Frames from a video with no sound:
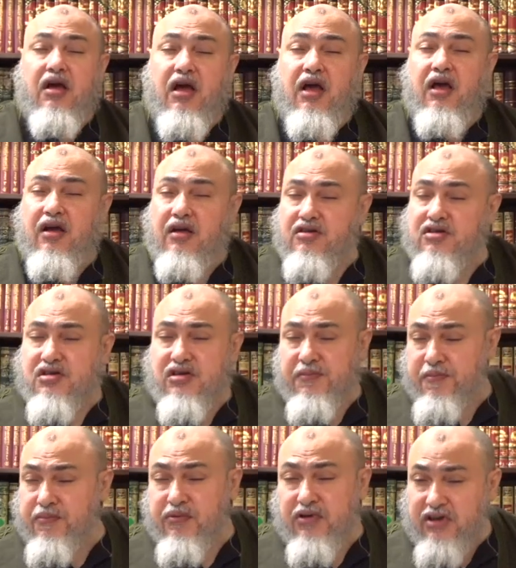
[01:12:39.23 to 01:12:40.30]
and she
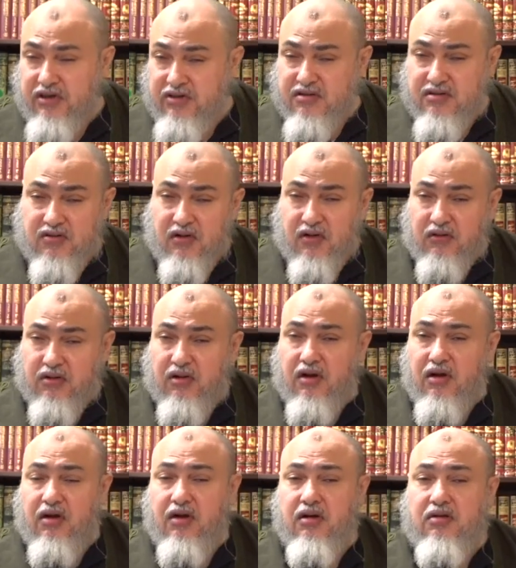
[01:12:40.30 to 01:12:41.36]
pleads to
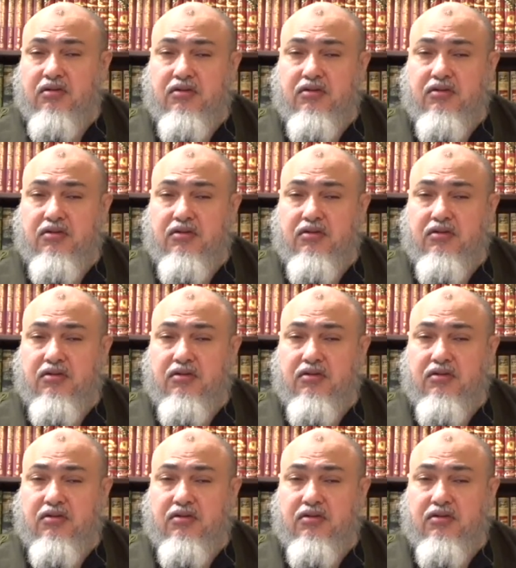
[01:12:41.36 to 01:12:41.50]
Allah